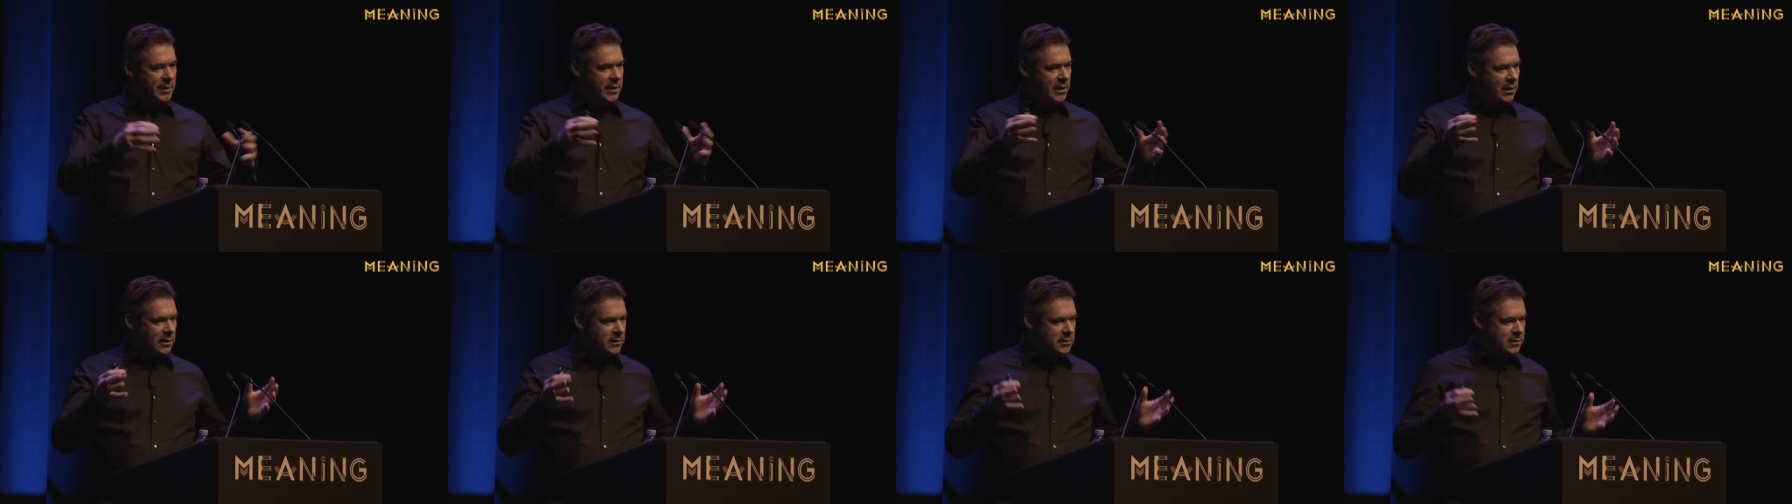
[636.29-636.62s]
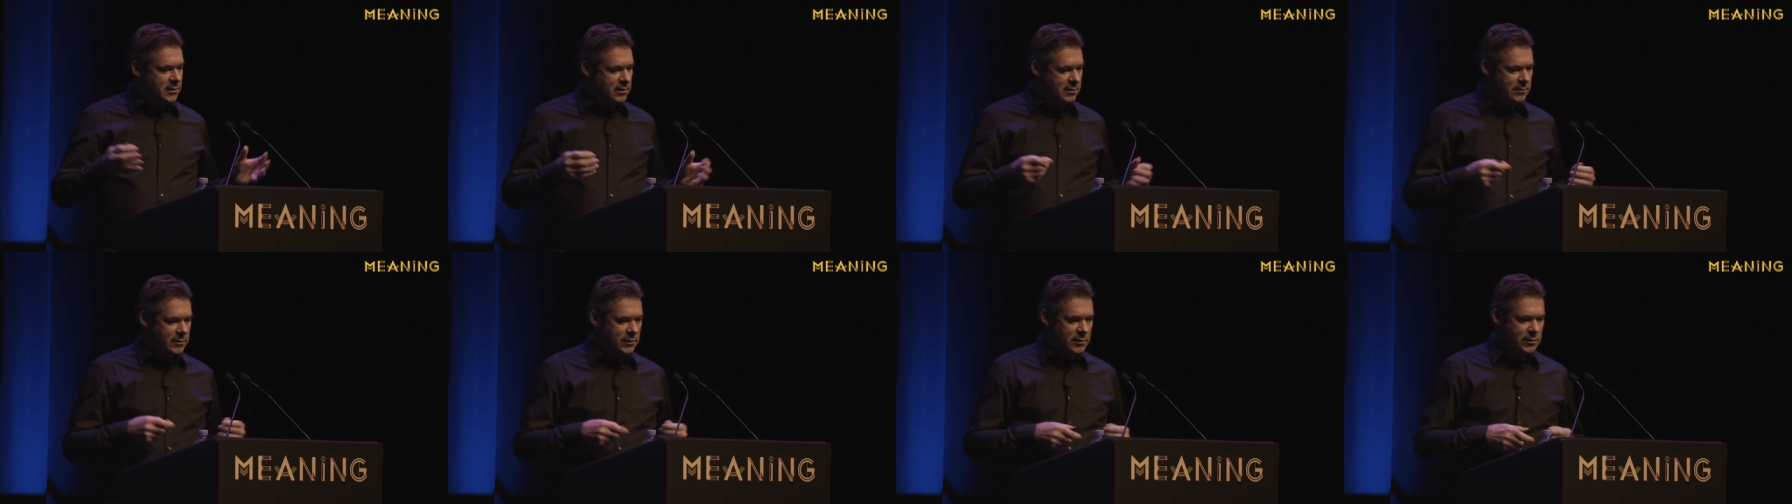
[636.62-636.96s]

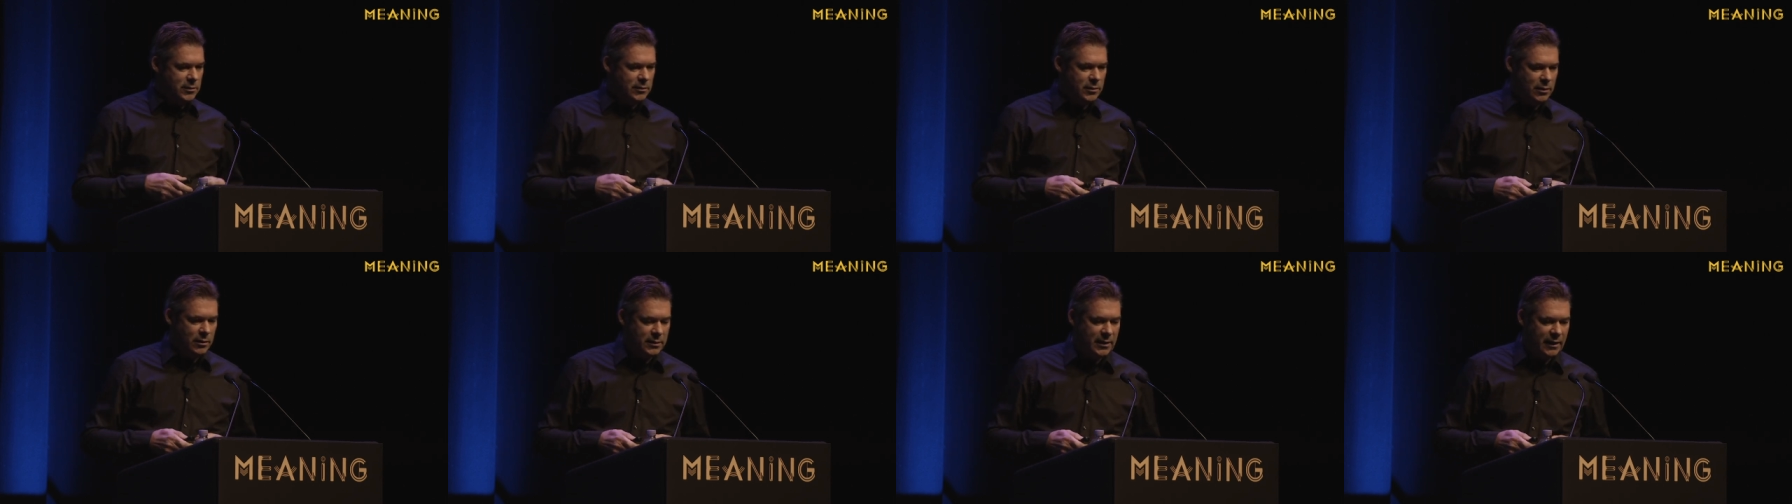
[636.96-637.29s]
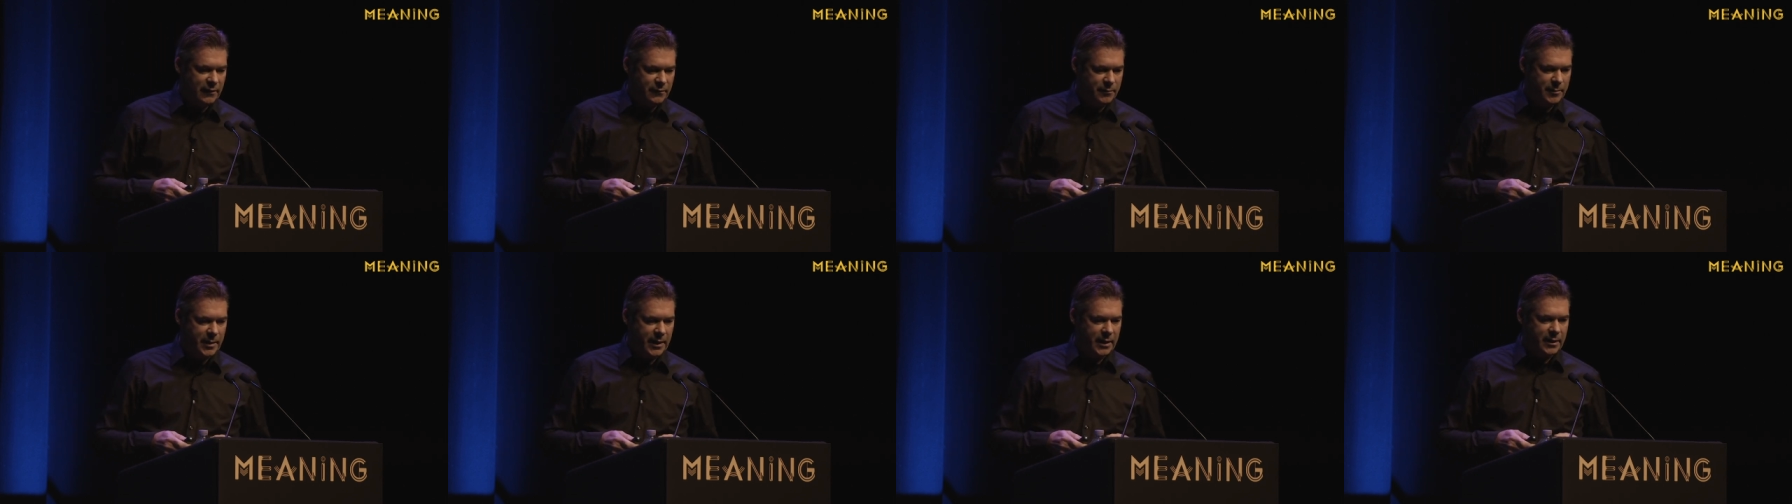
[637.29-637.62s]
because you don't
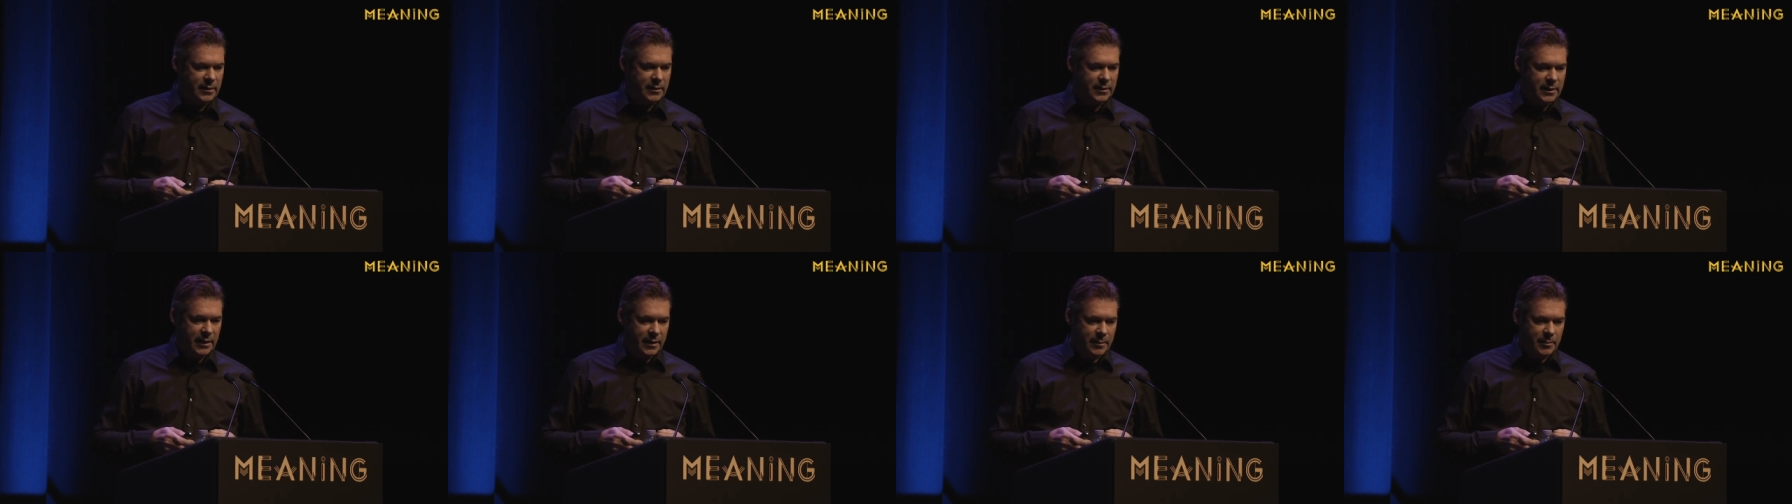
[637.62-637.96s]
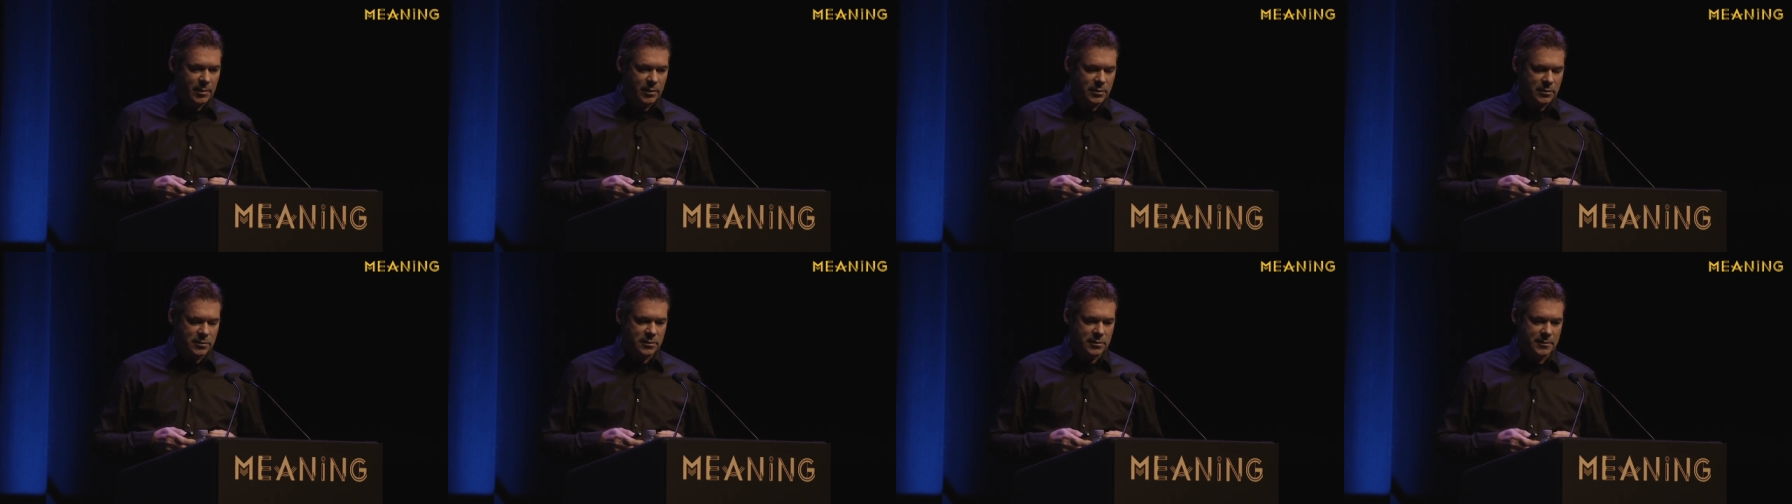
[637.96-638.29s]
have bigger
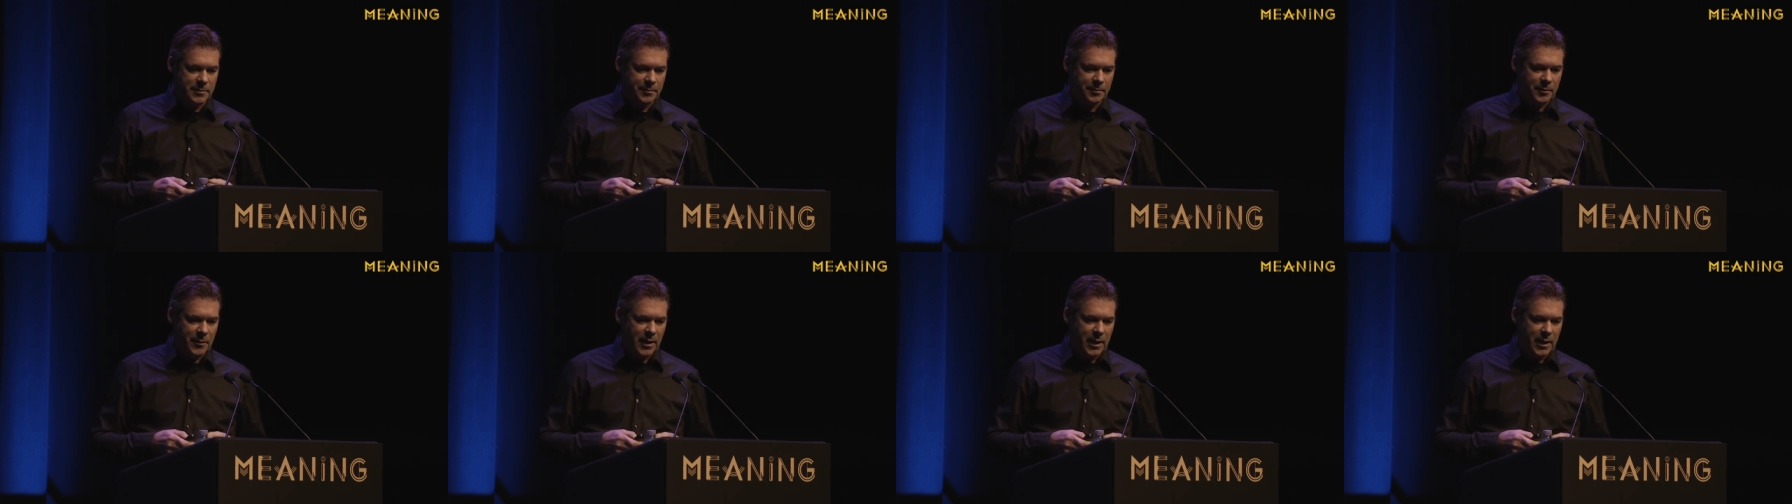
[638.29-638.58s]
tables.